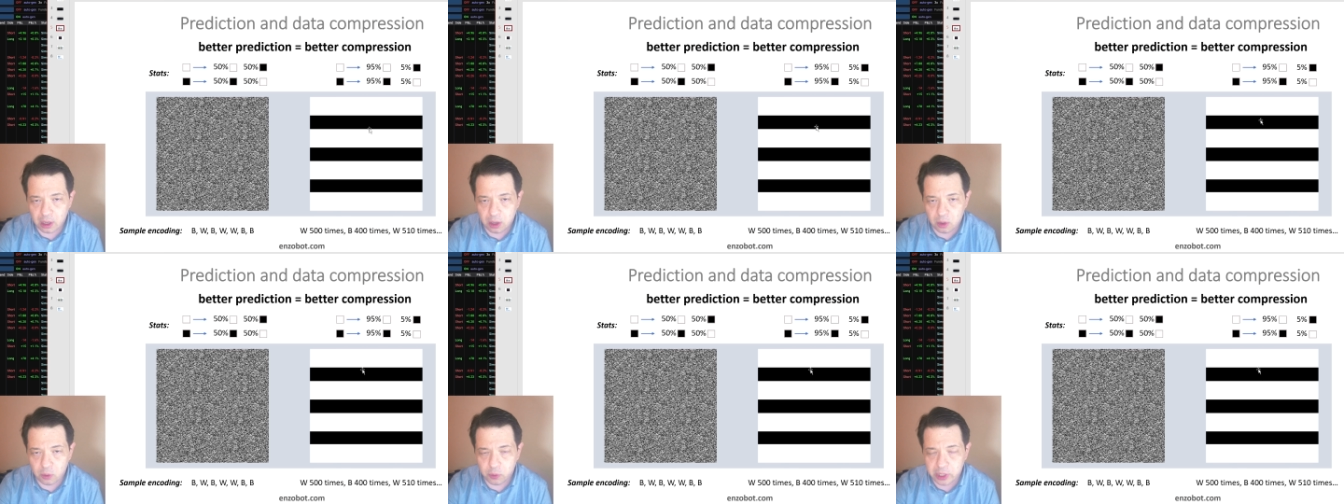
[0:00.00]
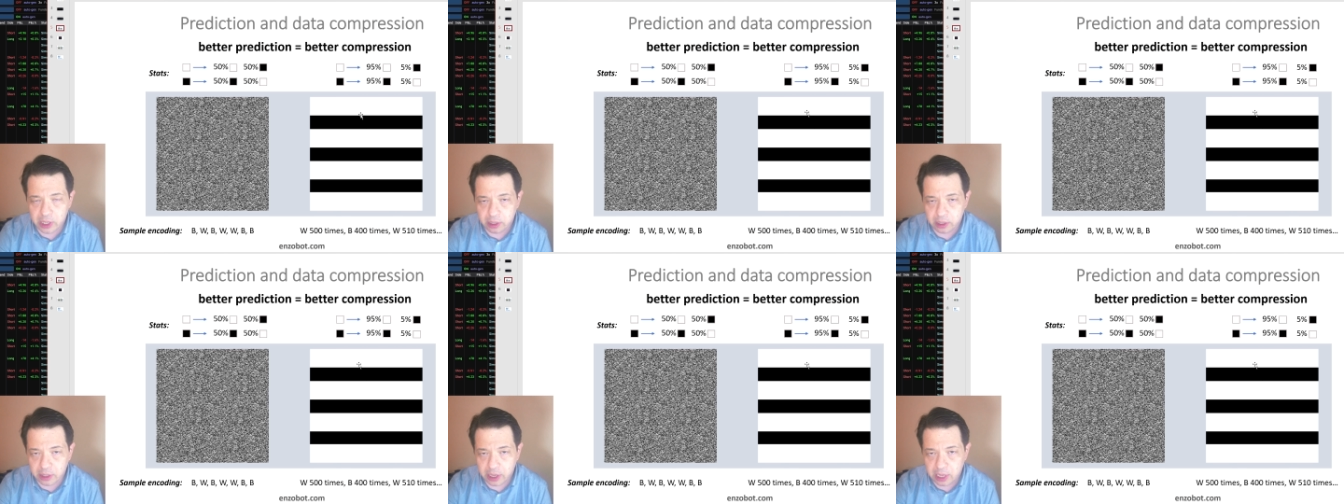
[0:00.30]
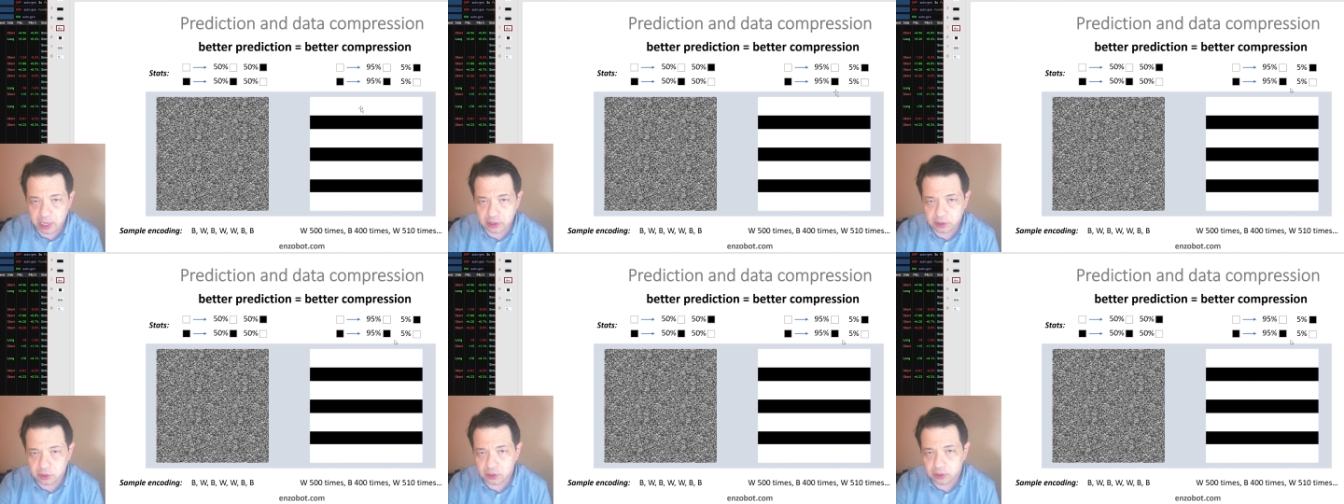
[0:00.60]
we can
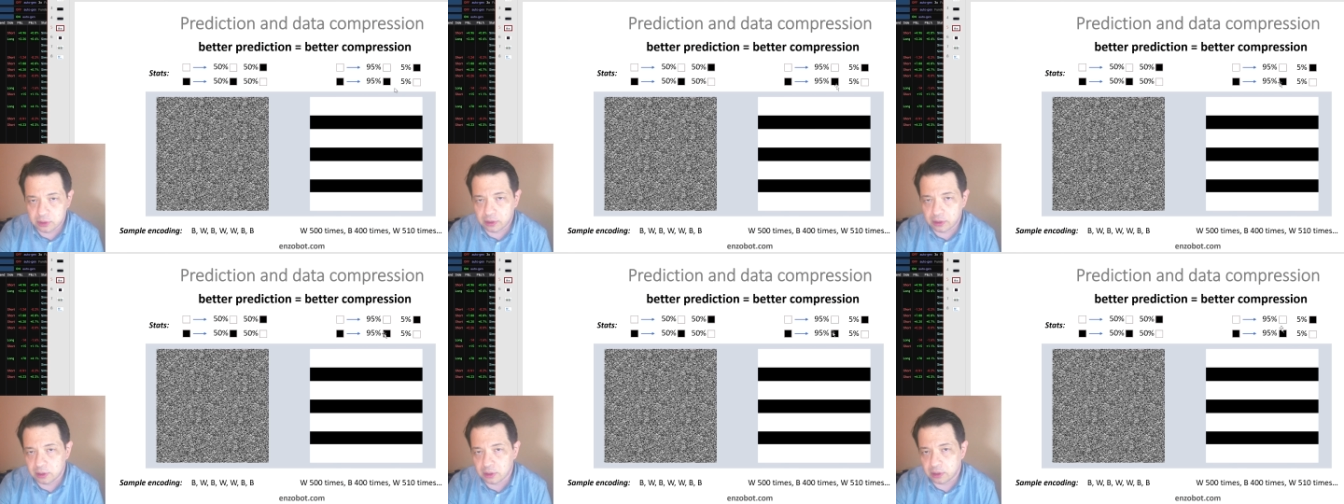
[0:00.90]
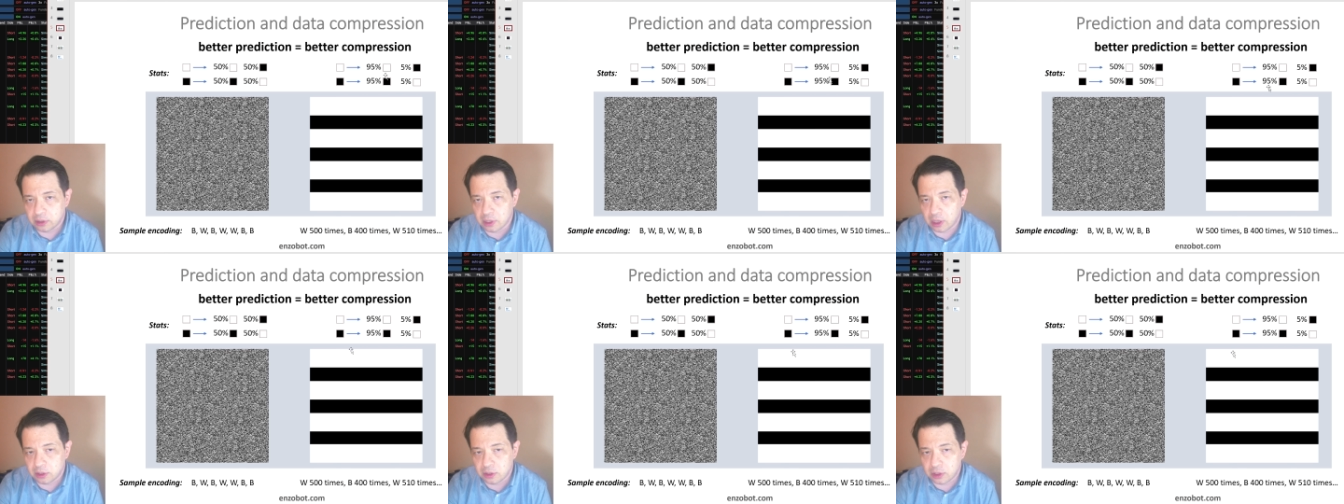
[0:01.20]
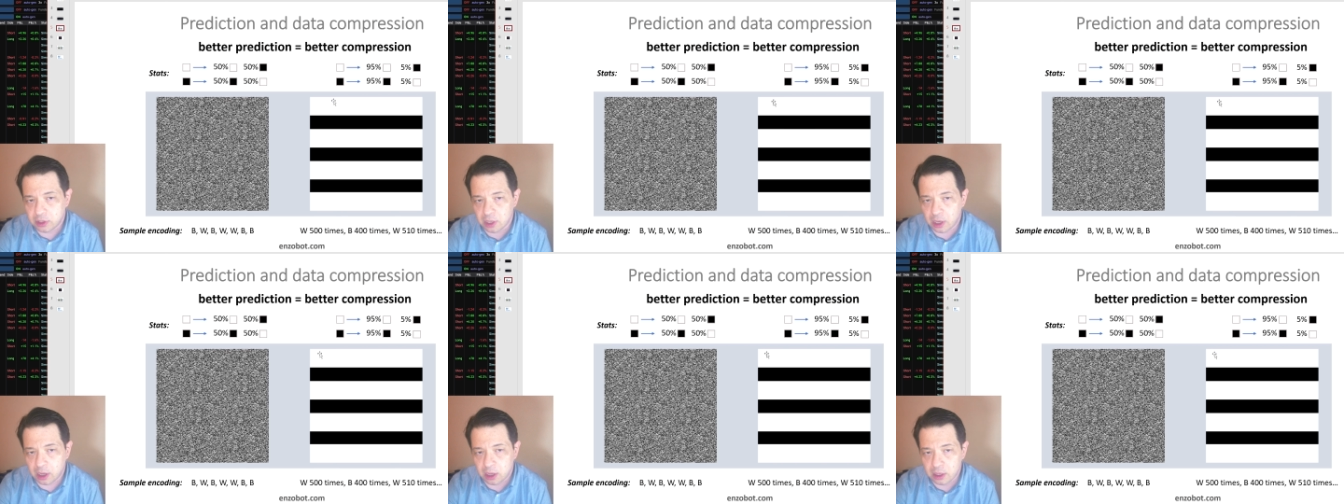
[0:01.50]
guess
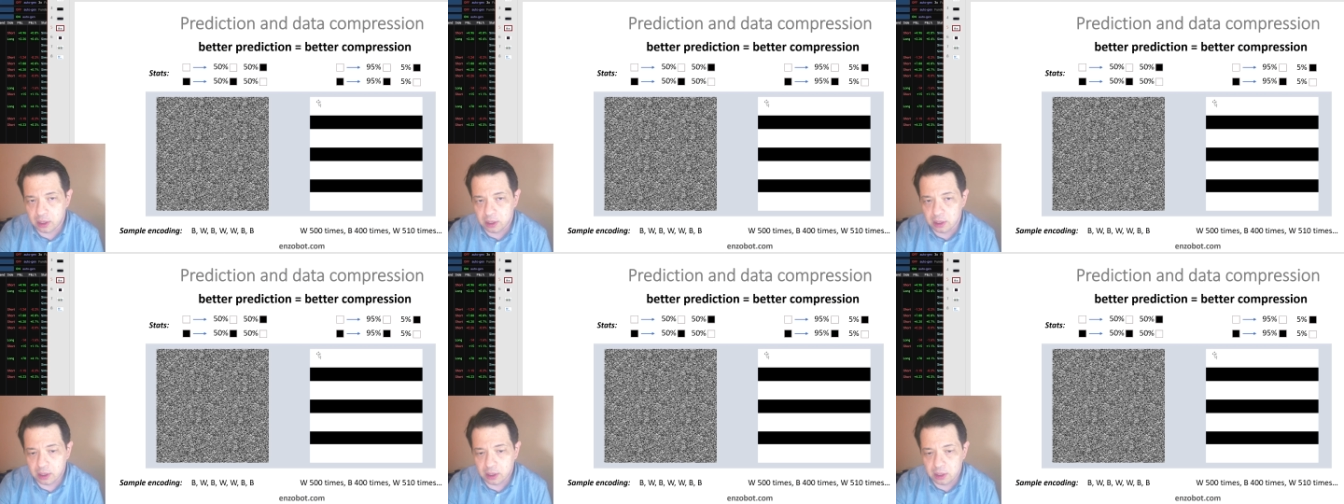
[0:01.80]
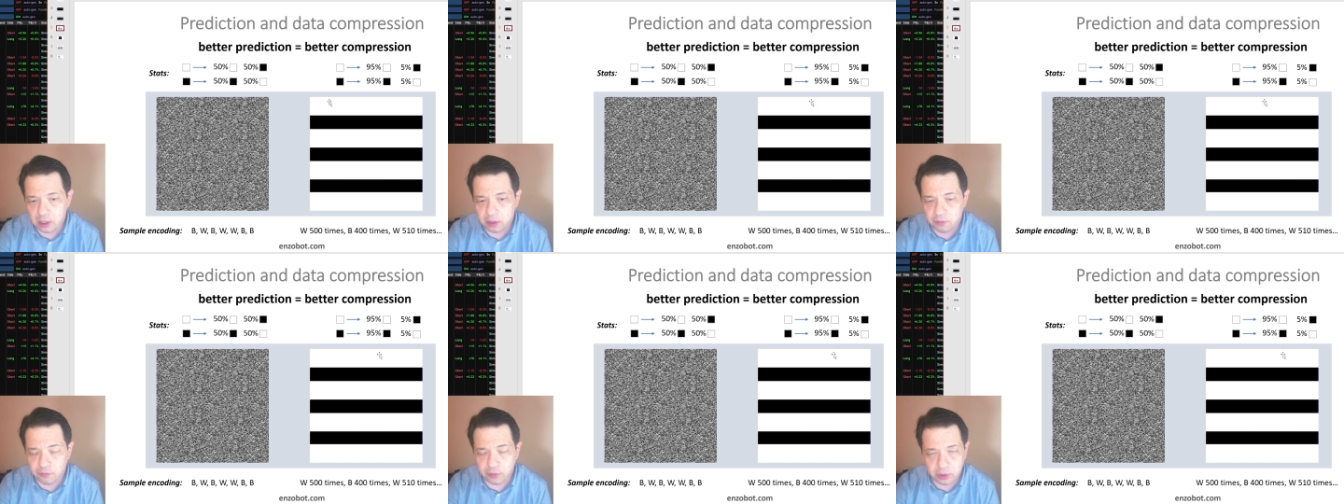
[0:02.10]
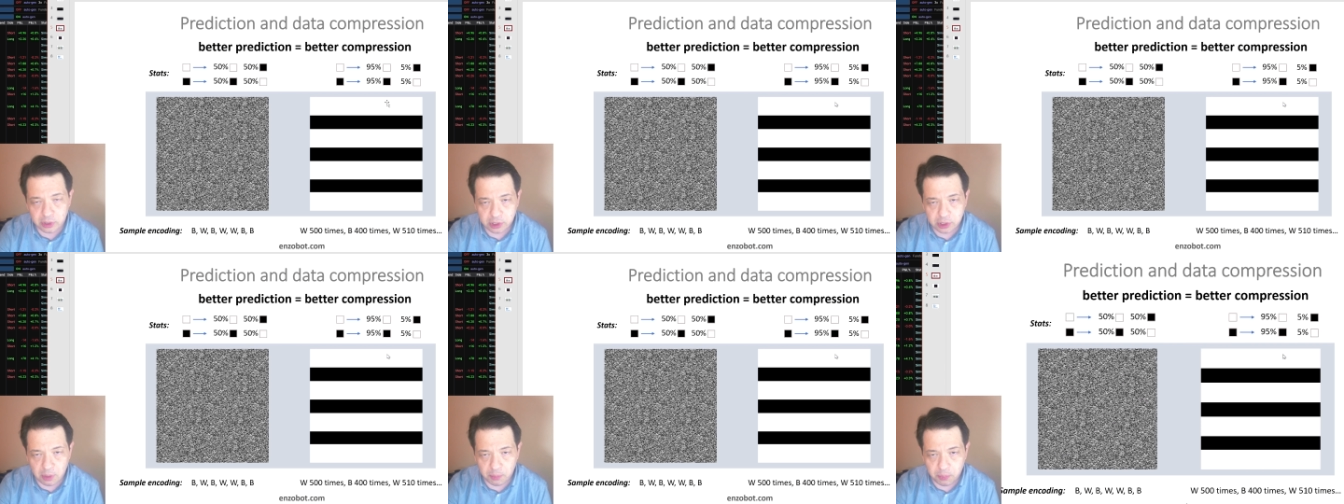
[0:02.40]
that, for
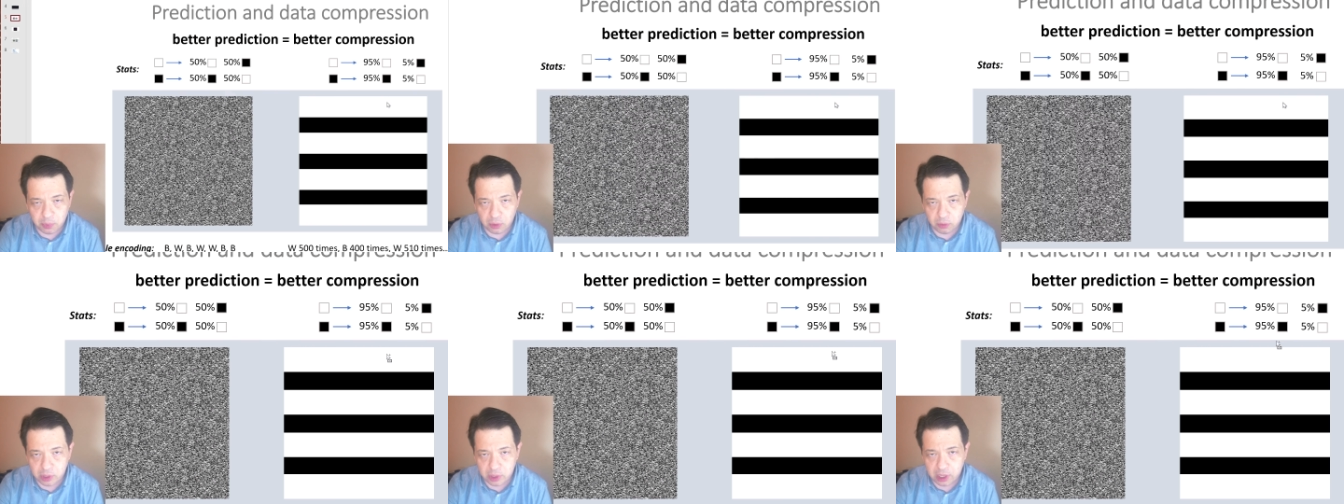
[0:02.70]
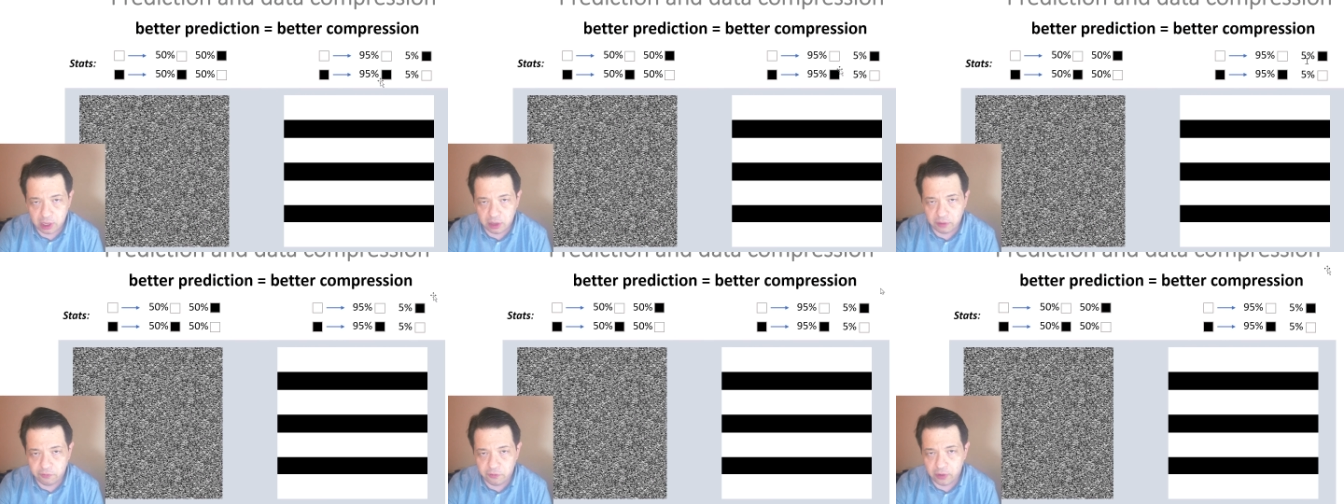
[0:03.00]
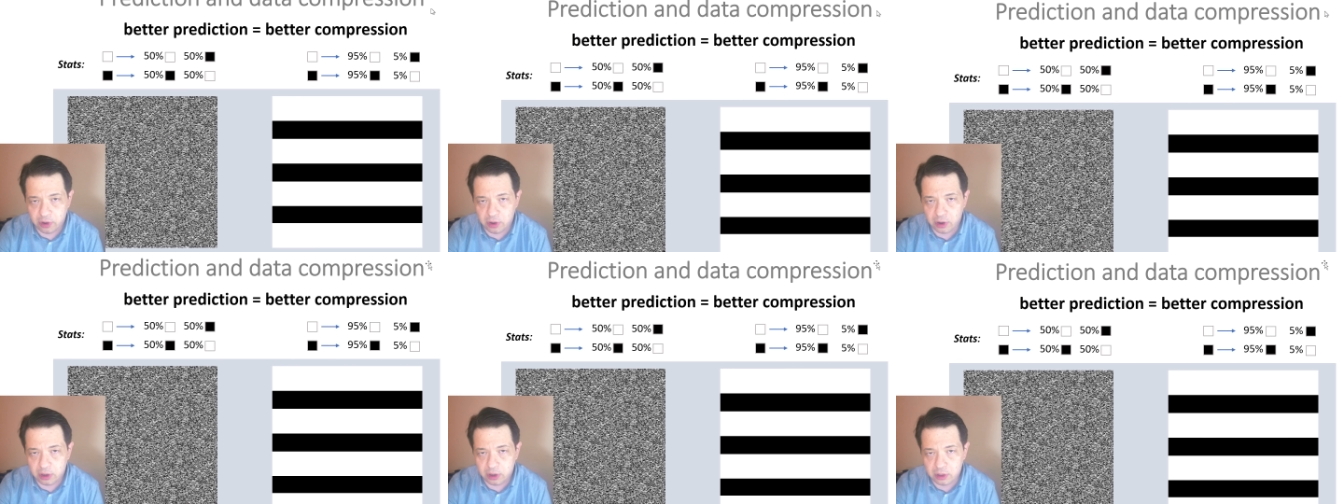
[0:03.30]
example, we can
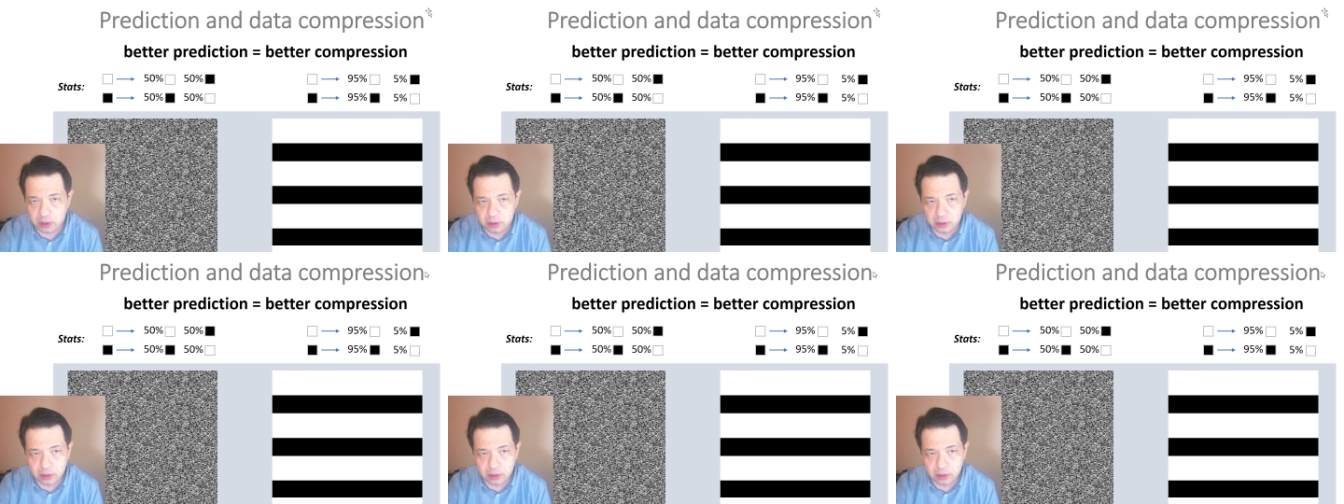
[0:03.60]
infer